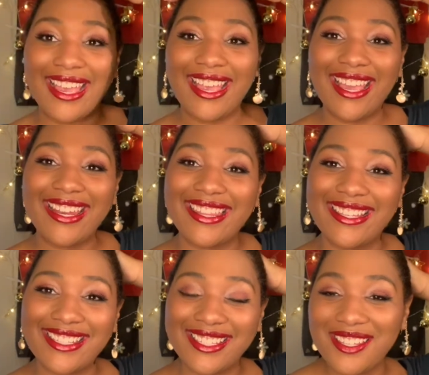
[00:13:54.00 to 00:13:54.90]
And this
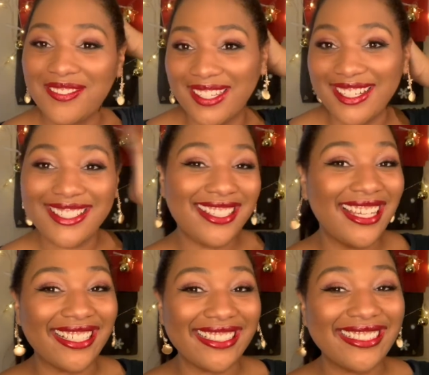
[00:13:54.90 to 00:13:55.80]
is the finished
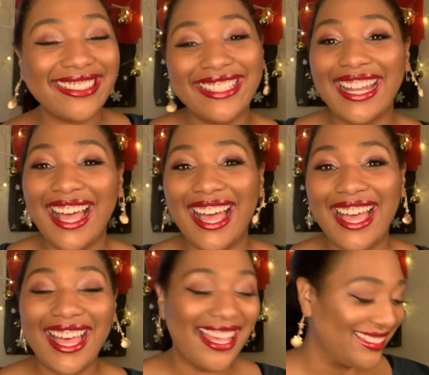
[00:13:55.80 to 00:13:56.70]
look. Ta-da!